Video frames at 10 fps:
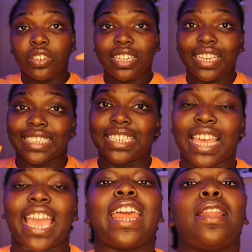you did get to
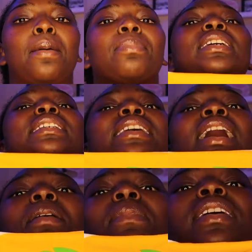the end, please
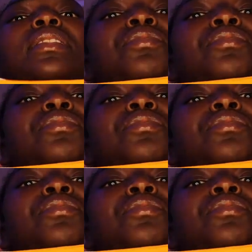comment.